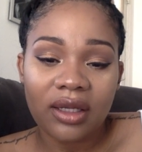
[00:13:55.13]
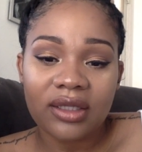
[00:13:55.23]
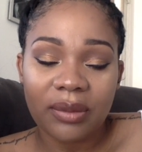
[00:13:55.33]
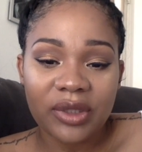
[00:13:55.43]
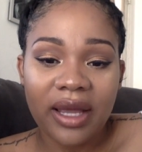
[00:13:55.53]

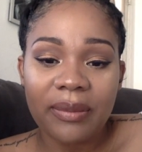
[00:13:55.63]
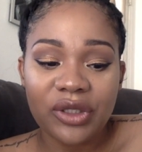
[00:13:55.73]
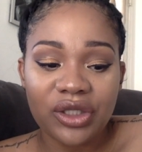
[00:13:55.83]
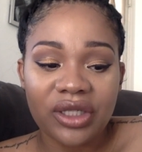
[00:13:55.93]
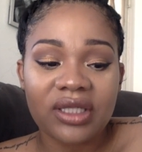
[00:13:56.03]

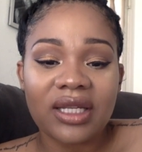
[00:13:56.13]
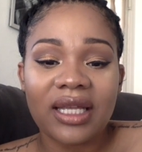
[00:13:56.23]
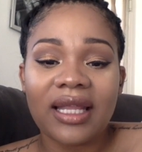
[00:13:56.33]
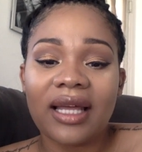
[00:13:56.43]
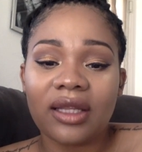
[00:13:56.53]
sometimes you just
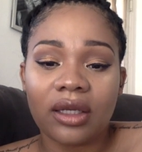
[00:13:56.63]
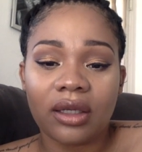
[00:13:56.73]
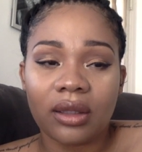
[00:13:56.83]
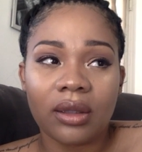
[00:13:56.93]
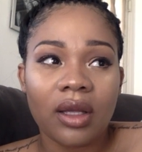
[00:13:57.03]
need that
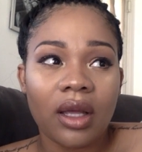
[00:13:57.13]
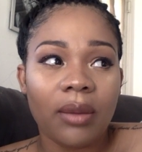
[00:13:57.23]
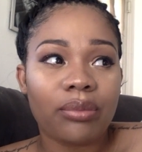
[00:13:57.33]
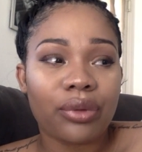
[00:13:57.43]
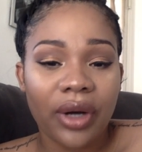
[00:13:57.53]
little
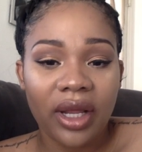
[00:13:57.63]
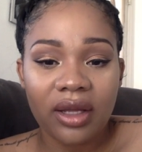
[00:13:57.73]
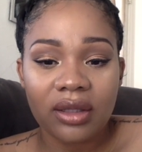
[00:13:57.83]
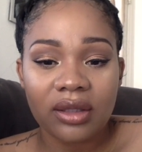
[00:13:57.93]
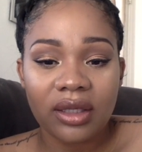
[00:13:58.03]
break,
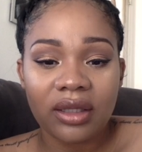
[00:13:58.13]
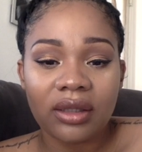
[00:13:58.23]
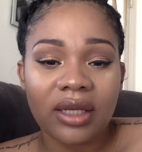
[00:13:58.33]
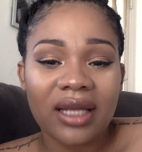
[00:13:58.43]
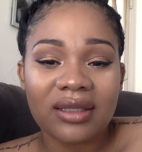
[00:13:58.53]

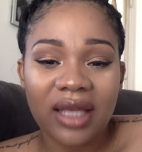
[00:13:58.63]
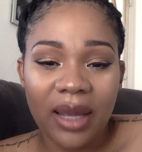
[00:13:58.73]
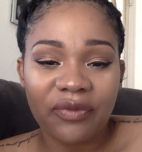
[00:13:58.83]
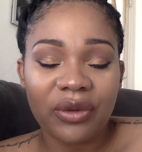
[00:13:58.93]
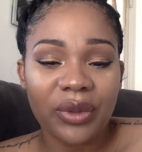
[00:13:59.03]
little
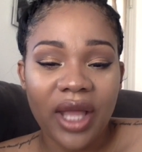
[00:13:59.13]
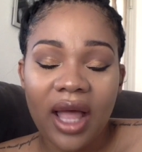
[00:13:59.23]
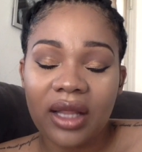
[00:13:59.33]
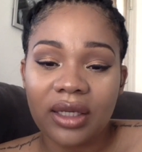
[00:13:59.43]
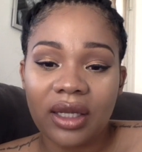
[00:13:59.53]
escape from
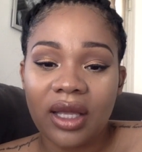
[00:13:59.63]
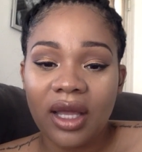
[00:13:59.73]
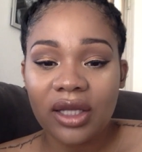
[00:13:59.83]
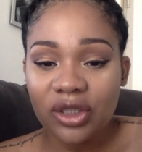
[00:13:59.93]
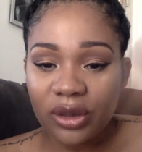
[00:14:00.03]
reality.
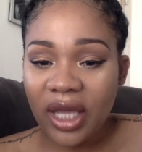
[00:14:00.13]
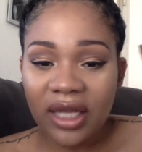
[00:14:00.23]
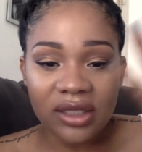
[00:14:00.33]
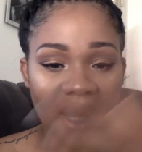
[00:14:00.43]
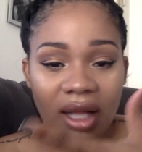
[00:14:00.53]
So
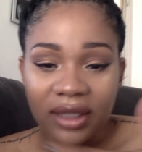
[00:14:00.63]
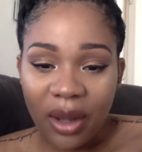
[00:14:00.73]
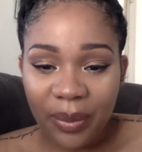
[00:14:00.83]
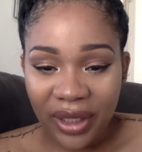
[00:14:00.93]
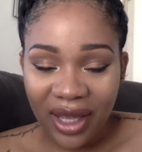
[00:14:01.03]
get dolled
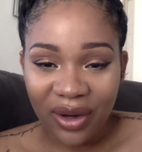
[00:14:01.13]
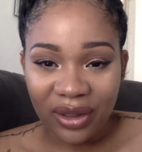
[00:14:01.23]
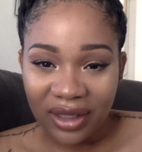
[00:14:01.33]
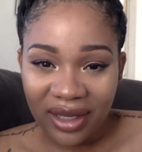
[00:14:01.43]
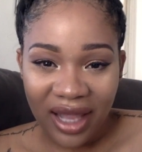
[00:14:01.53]
up and get
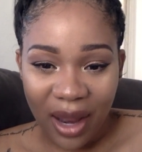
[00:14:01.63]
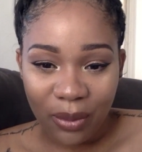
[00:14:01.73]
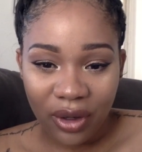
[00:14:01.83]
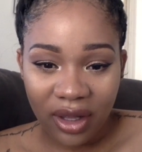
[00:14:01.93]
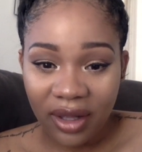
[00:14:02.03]
on
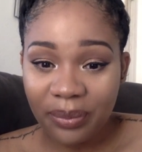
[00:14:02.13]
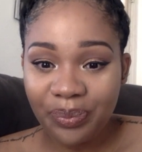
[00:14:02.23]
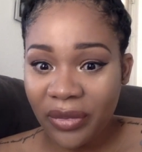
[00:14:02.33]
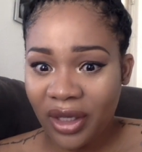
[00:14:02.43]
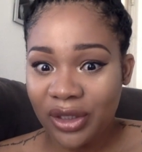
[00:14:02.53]
camera.
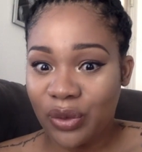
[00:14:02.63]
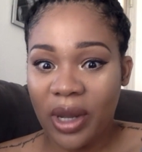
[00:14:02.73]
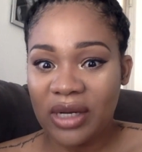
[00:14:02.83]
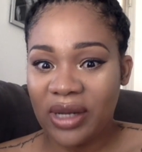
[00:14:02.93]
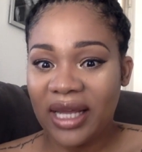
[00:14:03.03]
Do
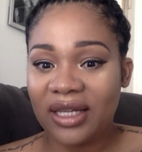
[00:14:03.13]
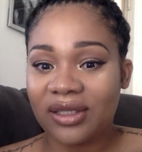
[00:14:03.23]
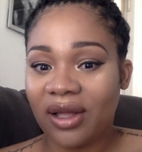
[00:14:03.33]
I look like this